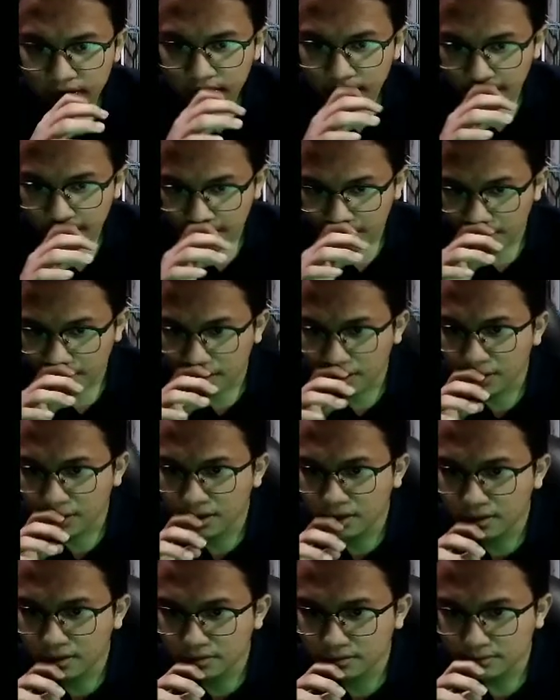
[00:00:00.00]

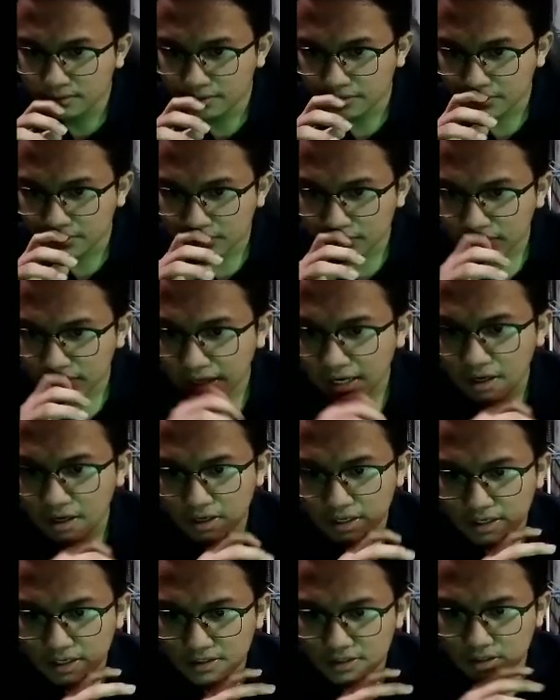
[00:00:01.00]
there
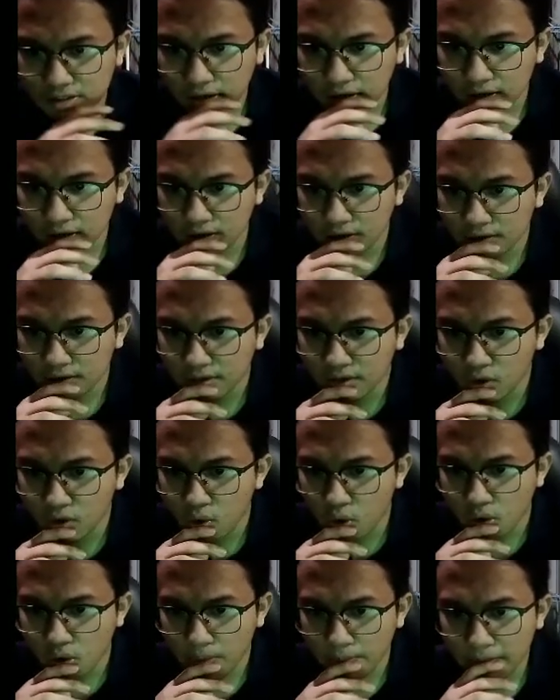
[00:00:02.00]
is
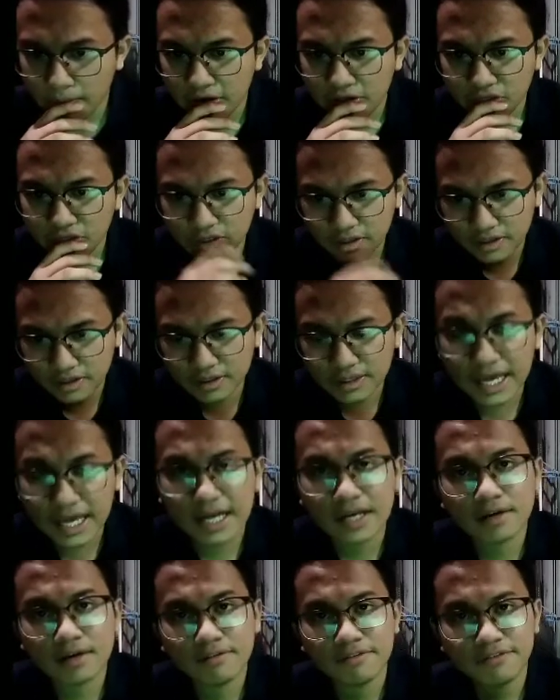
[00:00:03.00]
no method
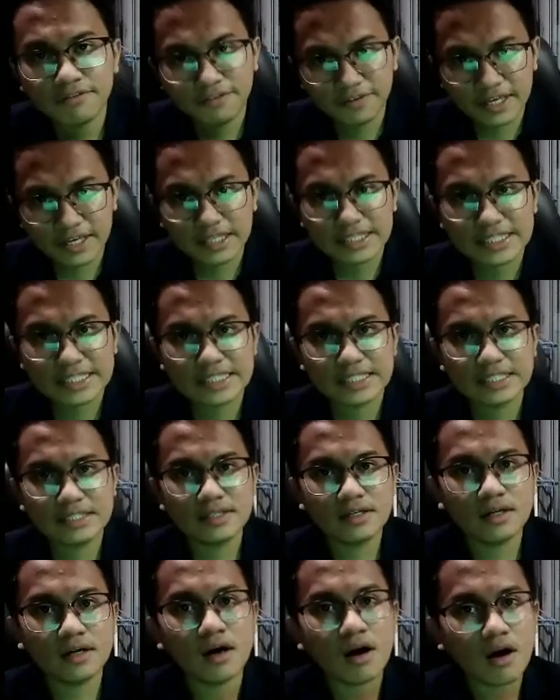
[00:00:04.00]
that fit
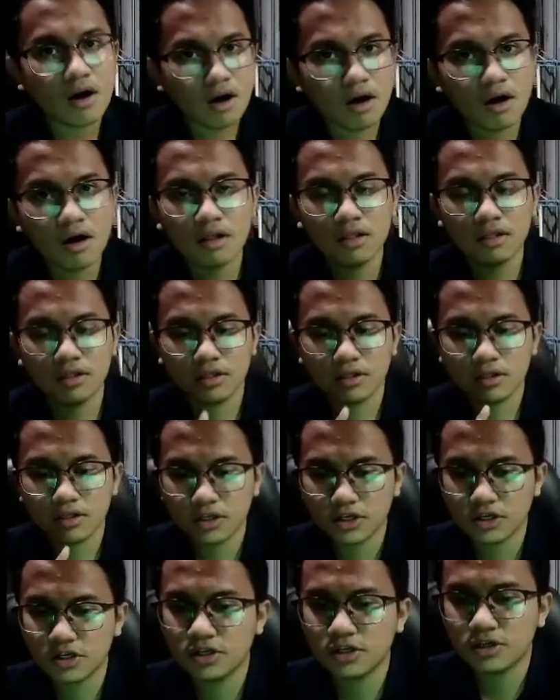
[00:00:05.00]
all
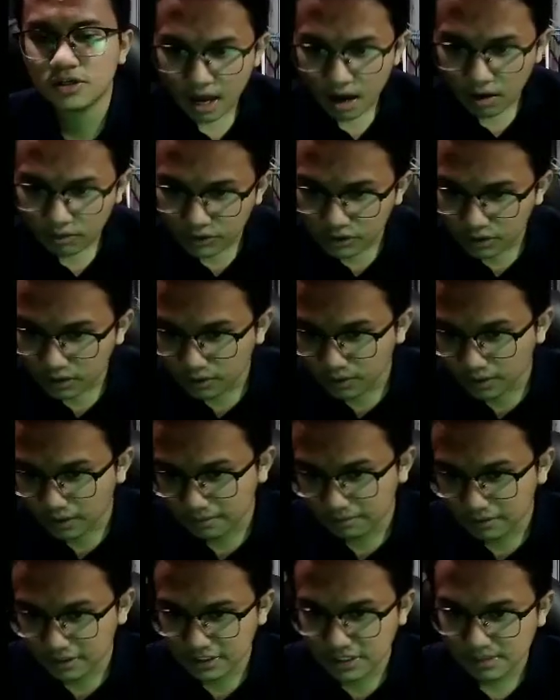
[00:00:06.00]
learners.
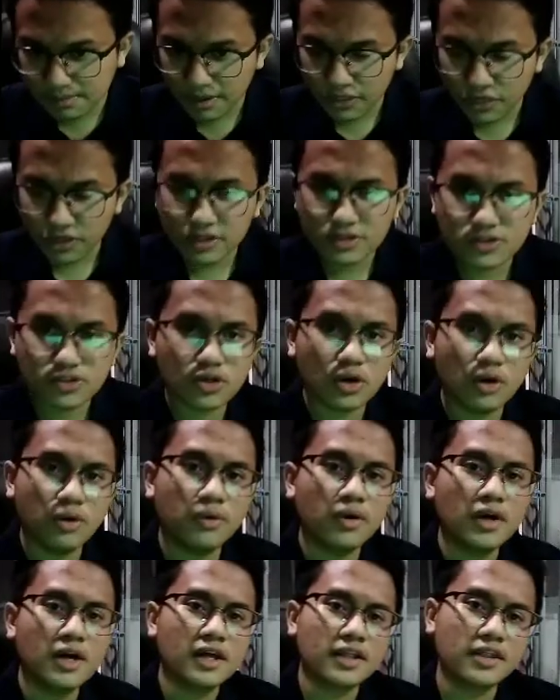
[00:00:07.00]
Audiolingual teaching method.
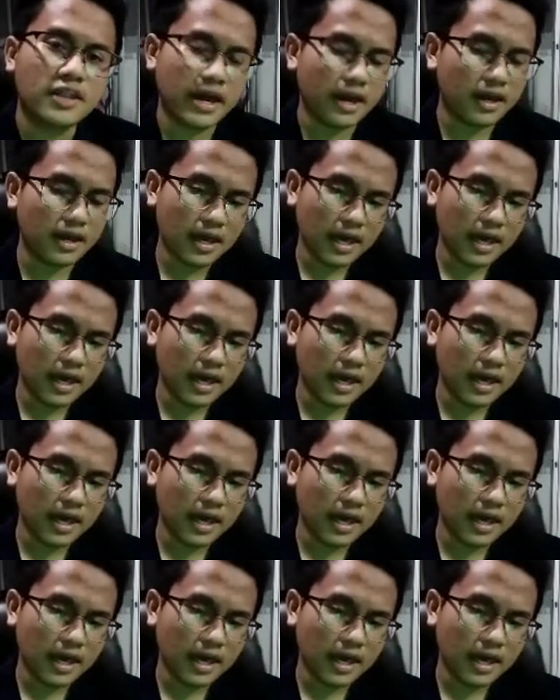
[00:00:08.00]
So they